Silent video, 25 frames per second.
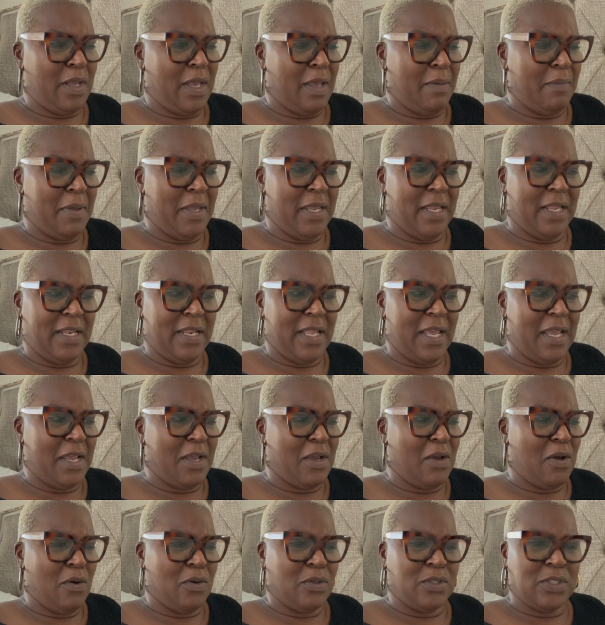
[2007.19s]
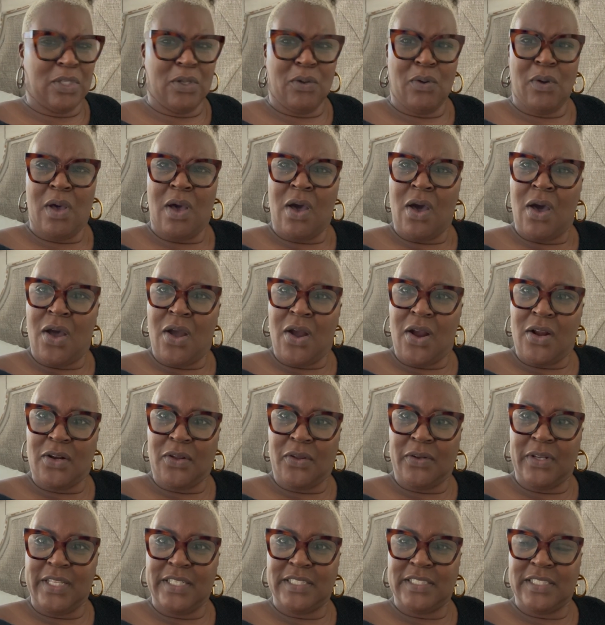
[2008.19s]
I mean, they go so hard
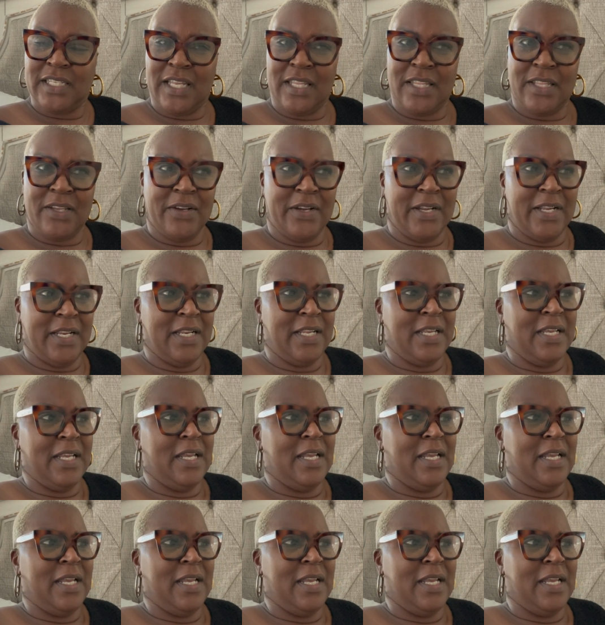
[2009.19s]
on each other. And